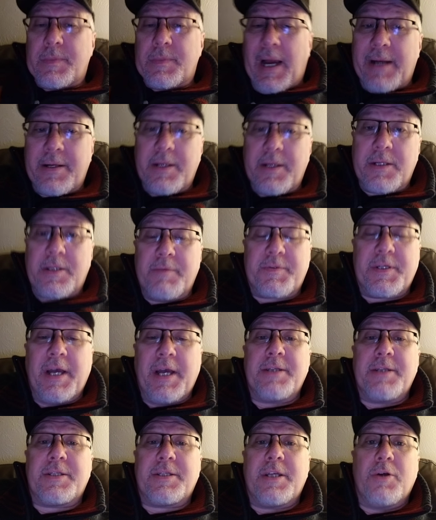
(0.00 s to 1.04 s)
cognitive
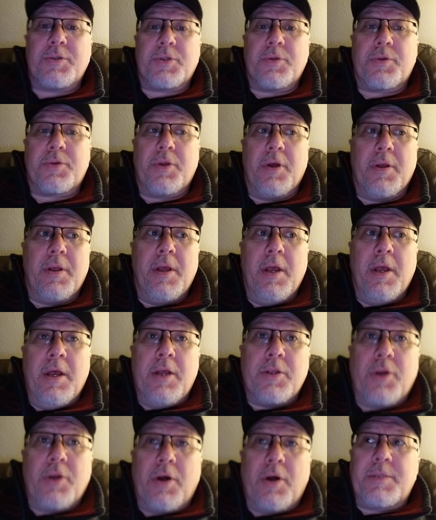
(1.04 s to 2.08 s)
science, and he also
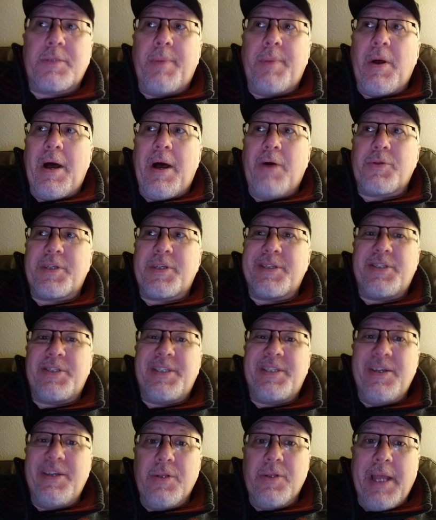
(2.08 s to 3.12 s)
talks about how to
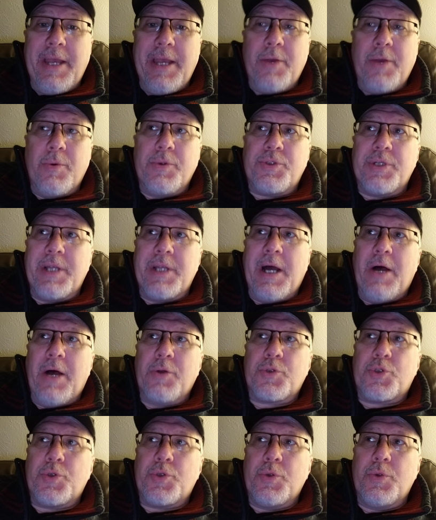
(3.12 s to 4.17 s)
steal language and
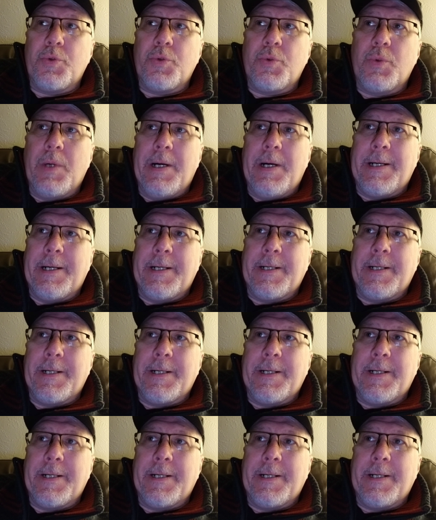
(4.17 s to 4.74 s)
how to